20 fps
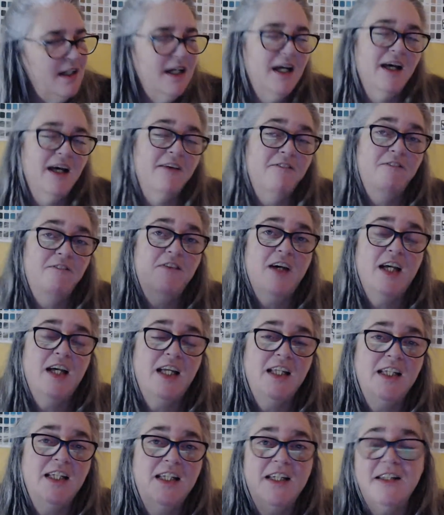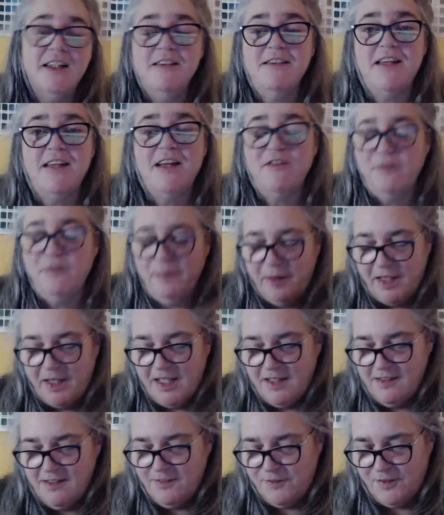a fun, safe
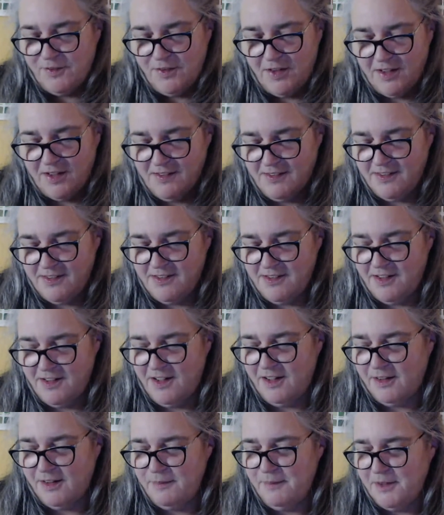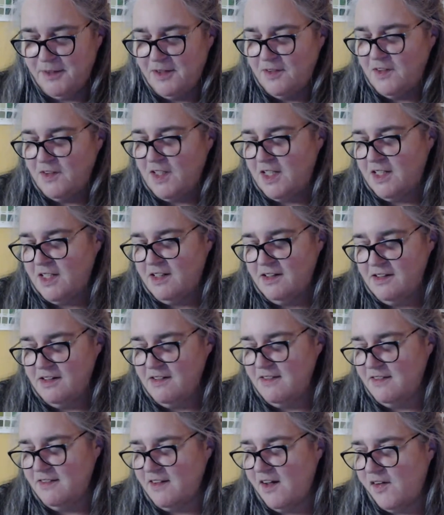place for us to talk about
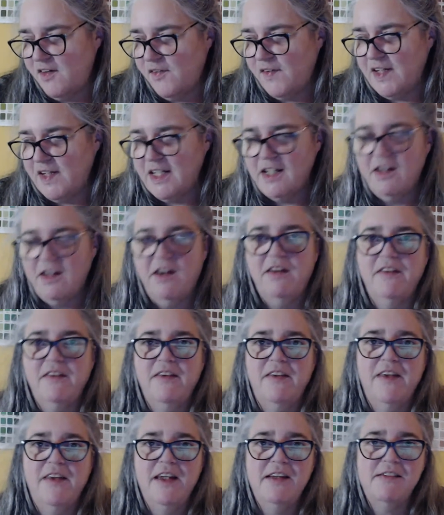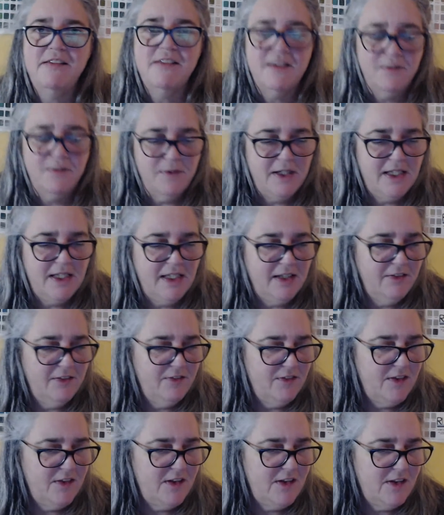sewing, all the things that we
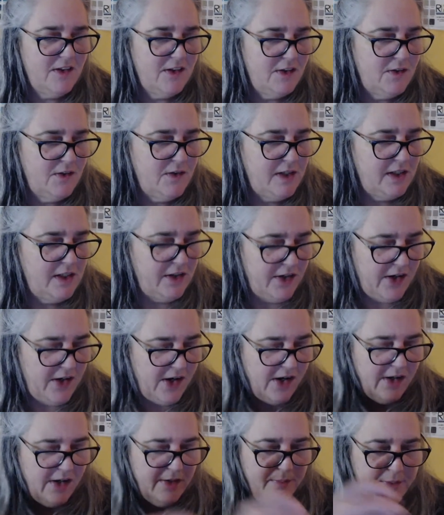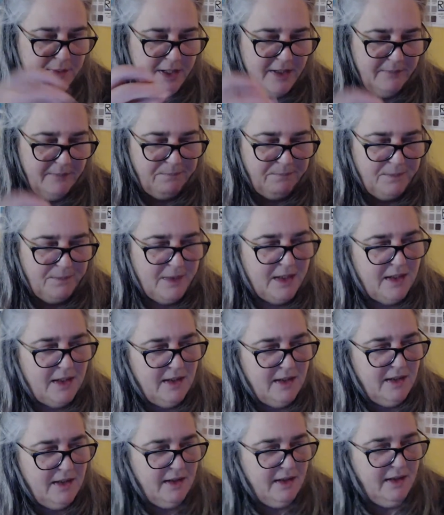love to do in our hobby.
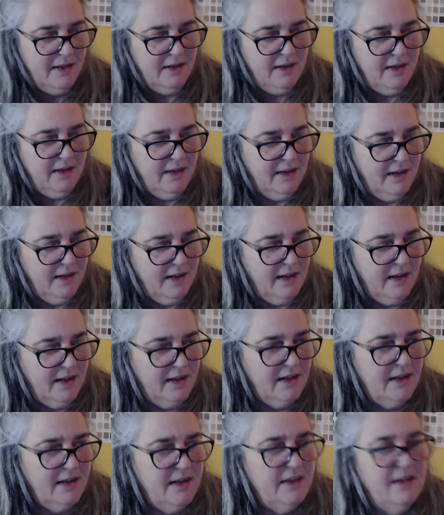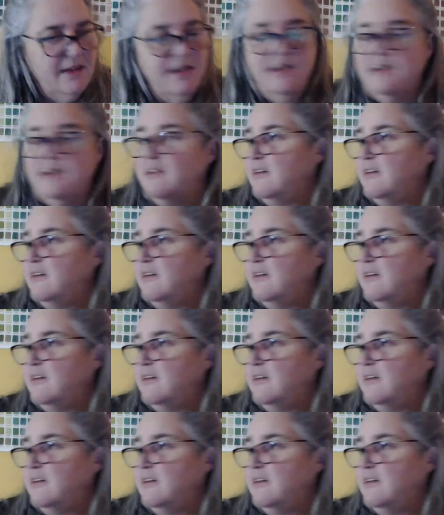And